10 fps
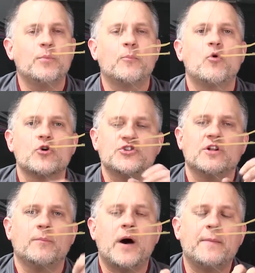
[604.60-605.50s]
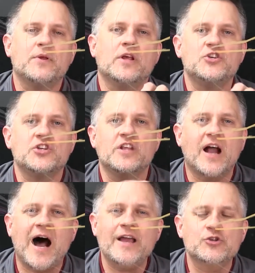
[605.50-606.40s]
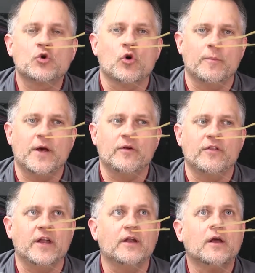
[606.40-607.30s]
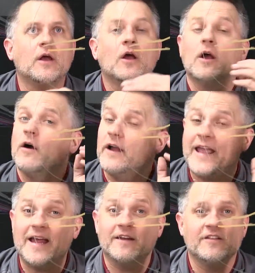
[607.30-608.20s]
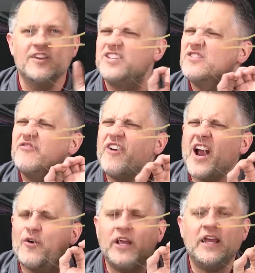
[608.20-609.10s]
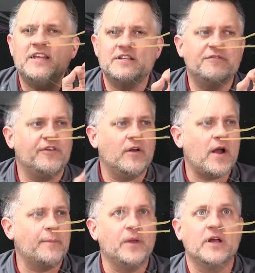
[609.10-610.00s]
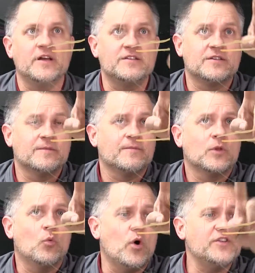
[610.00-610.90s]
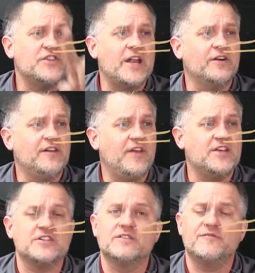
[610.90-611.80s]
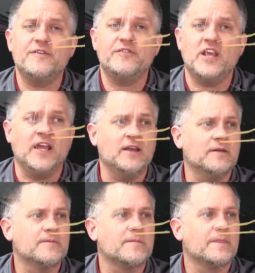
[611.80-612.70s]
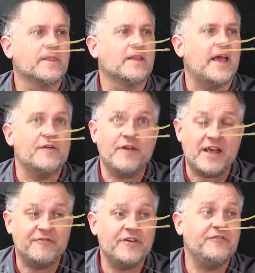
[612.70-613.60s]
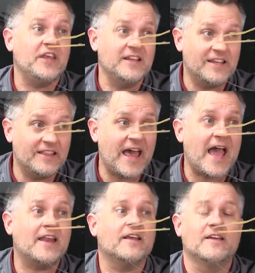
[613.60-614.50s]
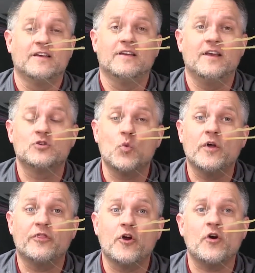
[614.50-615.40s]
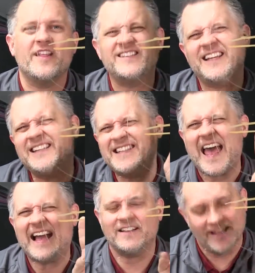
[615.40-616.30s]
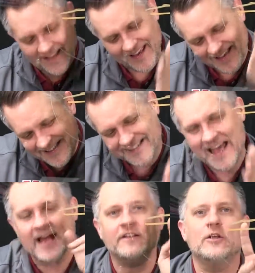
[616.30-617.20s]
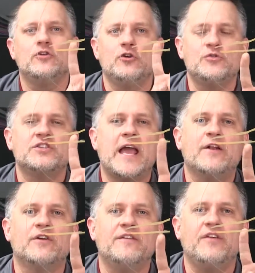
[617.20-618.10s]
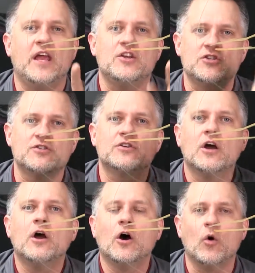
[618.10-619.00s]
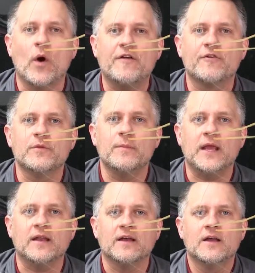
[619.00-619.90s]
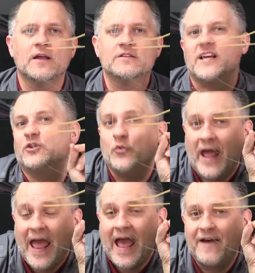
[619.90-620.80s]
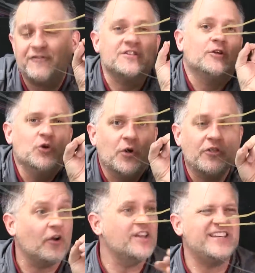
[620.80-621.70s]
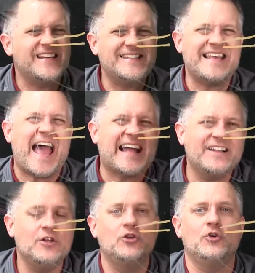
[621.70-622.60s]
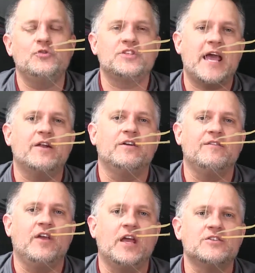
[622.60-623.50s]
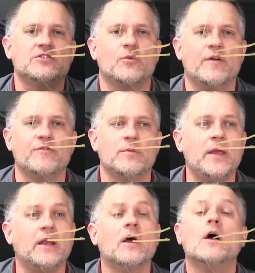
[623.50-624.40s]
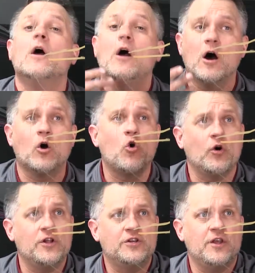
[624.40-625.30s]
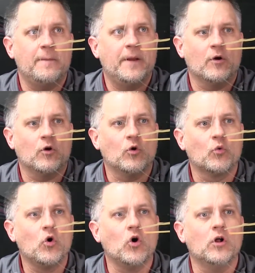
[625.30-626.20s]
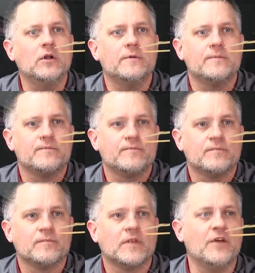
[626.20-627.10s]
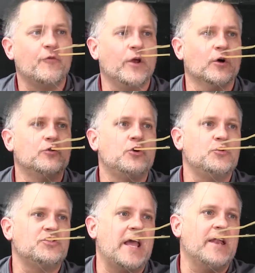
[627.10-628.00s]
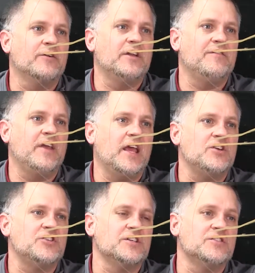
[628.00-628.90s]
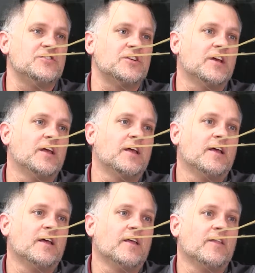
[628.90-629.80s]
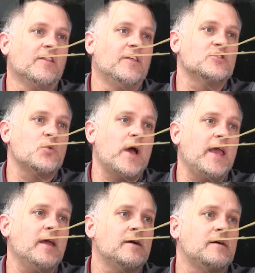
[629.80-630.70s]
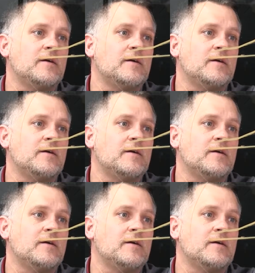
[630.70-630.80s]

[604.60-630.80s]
proportion of the population did I score better than? Again, this is very easy to figure out because one standard deviation is 15, and if we add 15 to that, it's 130. That's exactly 2 standard deviations away from the mean. It's not 2.5, it's not 2 1/3, it's exactly 2 standard deviations away from the mean. According to the empirical rule, if we go 2 standard deviations this way,